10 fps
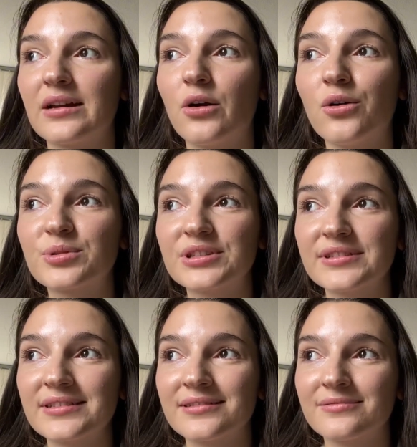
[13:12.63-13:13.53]

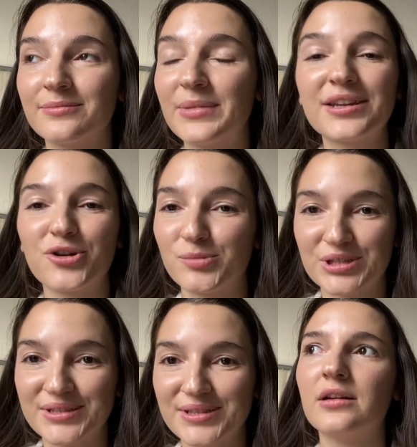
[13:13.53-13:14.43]
options, many
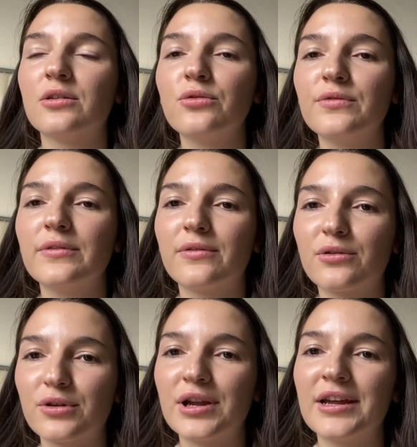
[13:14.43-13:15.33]
options, who we
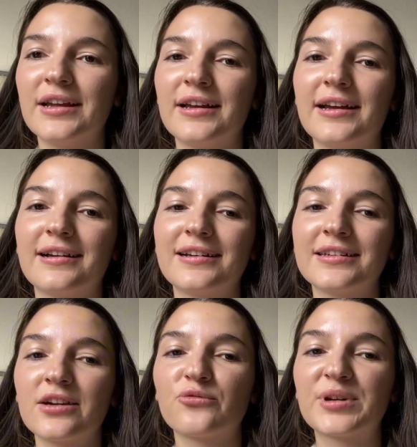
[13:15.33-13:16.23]
were
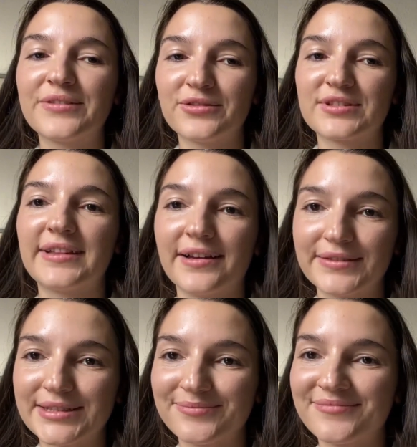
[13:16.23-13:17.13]
in our previous
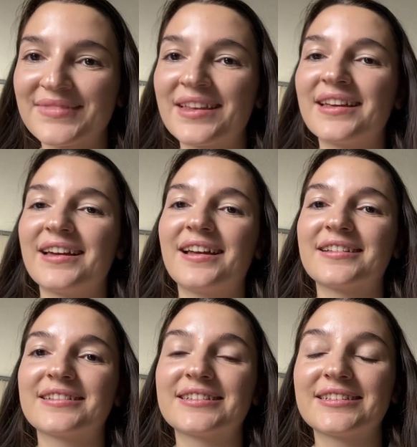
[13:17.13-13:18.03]
lives.
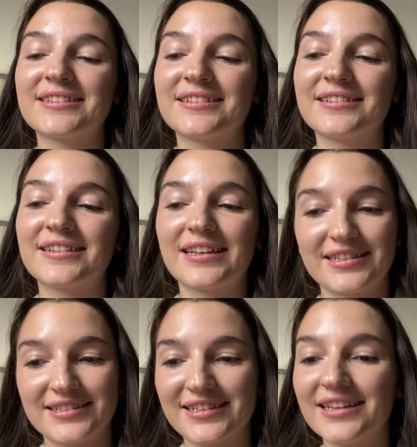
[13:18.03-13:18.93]
And
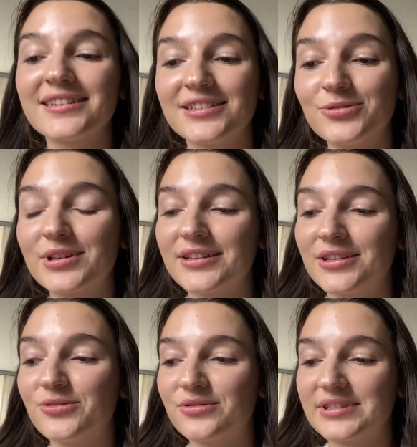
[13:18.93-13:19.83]
yes, and you
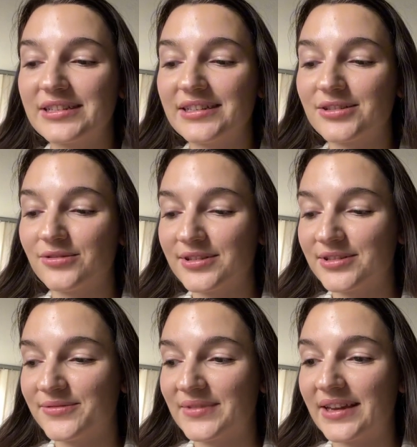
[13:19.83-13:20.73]
could see it
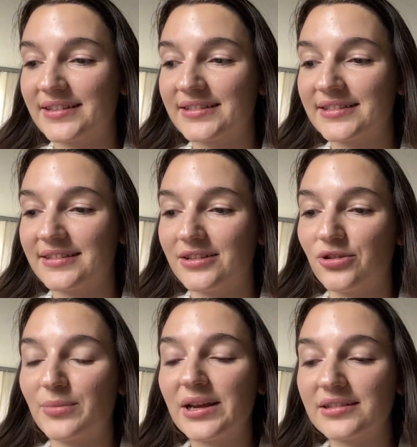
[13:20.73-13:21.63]
also. And
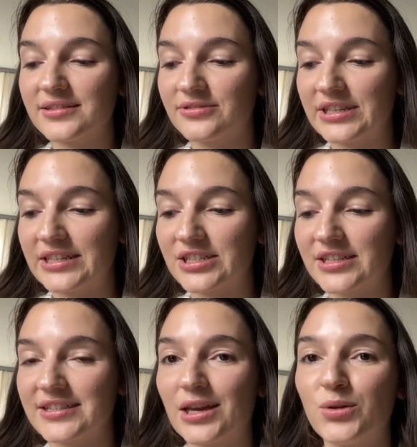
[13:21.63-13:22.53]
on my
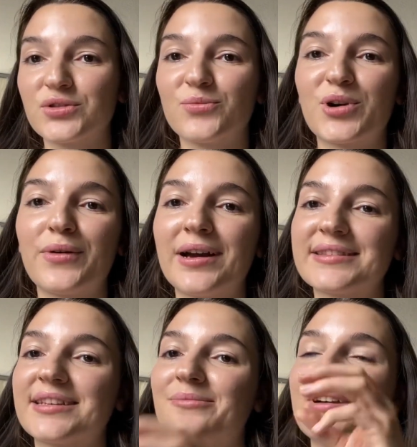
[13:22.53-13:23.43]
consultations, I also provide
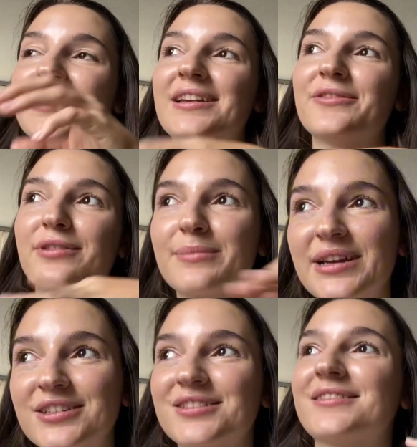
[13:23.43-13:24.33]
some
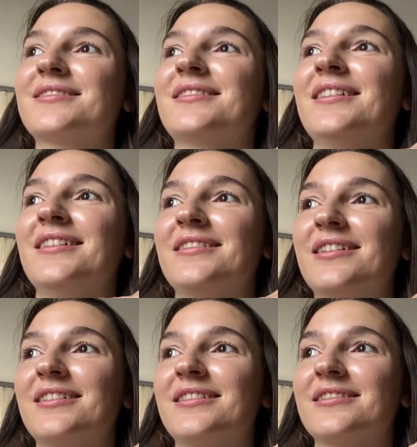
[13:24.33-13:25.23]
information,
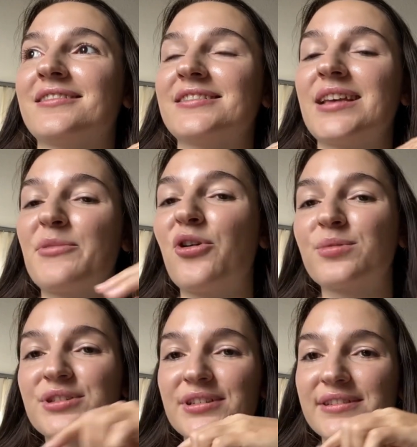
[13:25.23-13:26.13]
like some
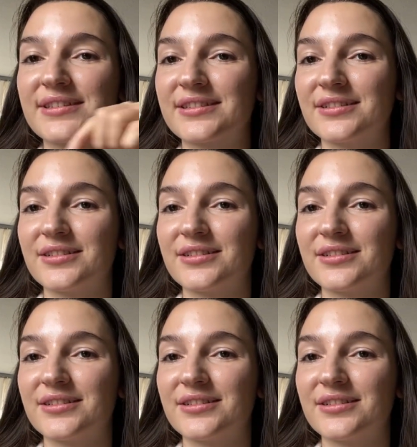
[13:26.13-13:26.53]
options,